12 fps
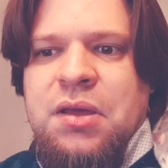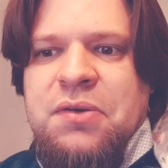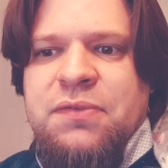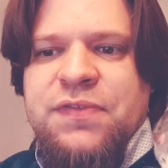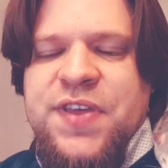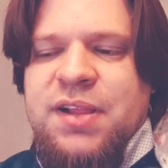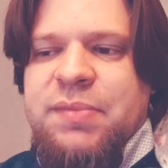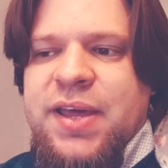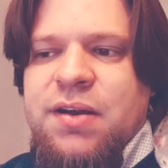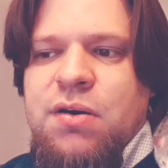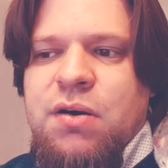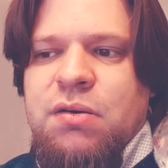feel
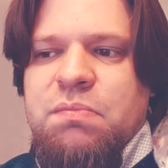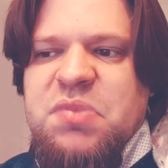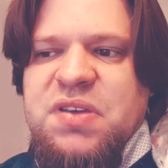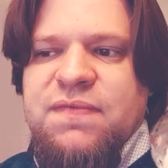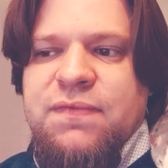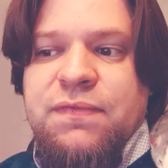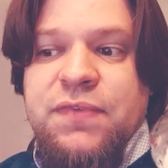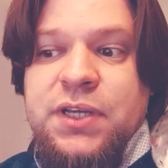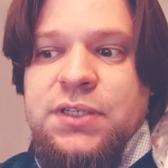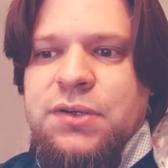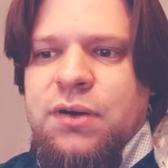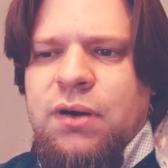better, be
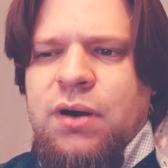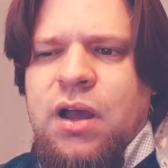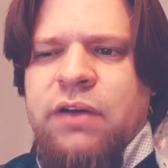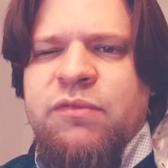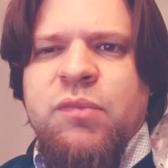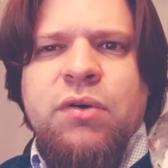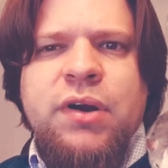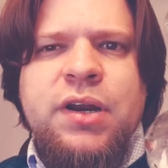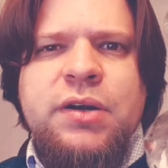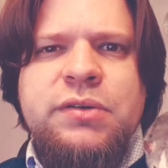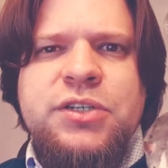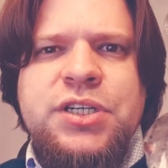fitter, have more
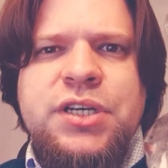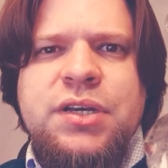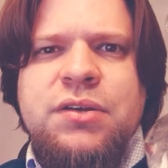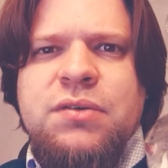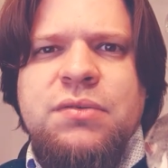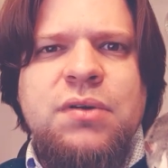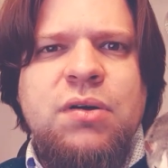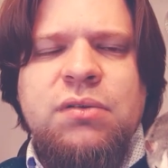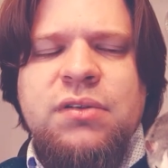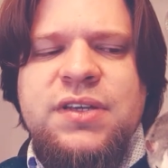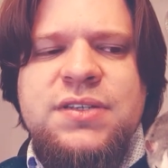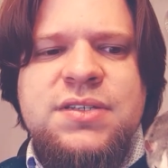energy, you know,
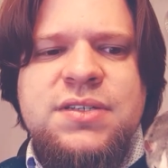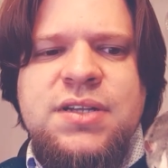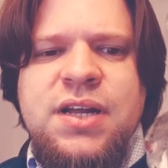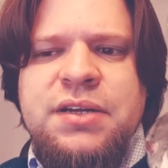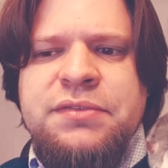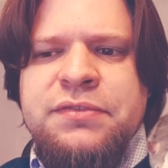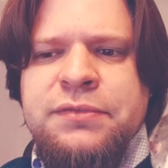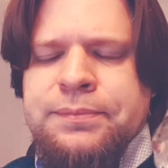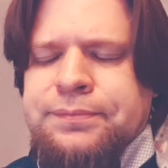all this stuff.